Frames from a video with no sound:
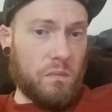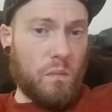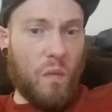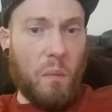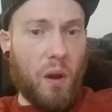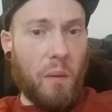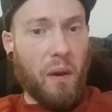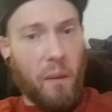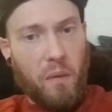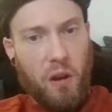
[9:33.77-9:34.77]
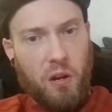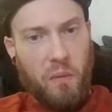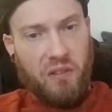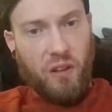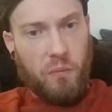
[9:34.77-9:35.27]
My mom got married to
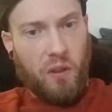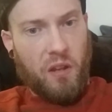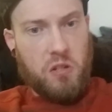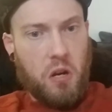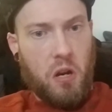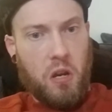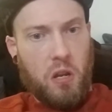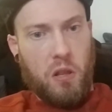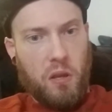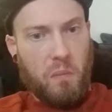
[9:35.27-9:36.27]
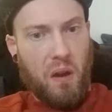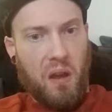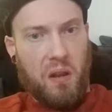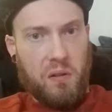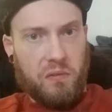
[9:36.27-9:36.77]
my stepdad Jerry, and then
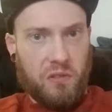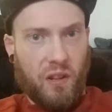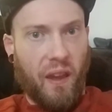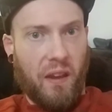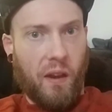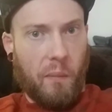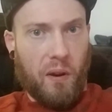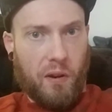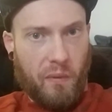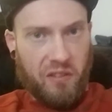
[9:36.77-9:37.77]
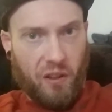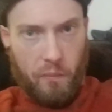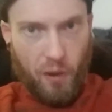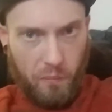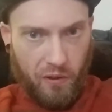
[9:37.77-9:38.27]
my dad got married to my
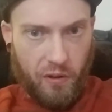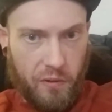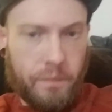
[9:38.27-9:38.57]
stepmom Linda.